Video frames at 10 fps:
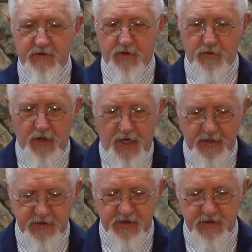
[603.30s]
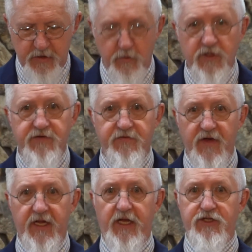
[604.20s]
cross was
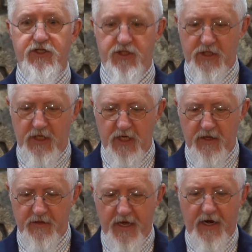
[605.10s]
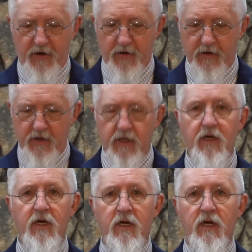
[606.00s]
finished there,
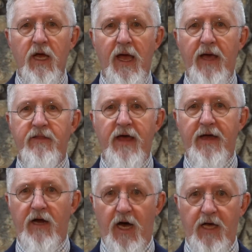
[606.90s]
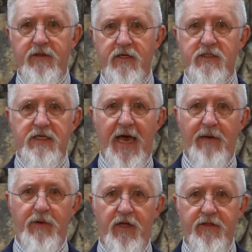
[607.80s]
and that on the
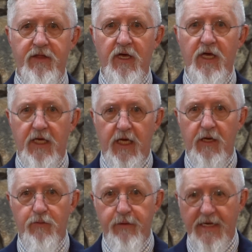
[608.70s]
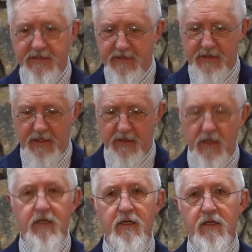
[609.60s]
Sabbath he
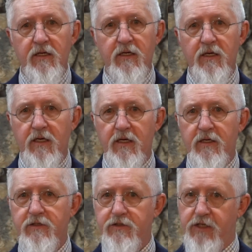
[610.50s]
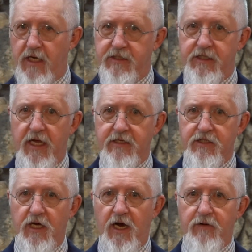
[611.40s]
rested just as
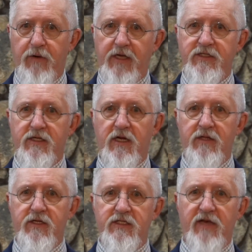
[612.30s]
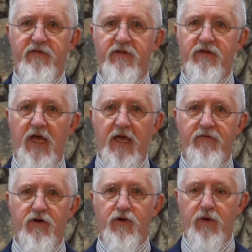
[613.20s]
God rested on the seventh day
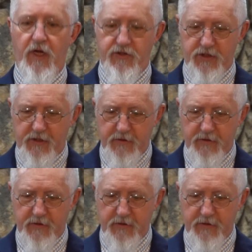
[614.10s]
of creation.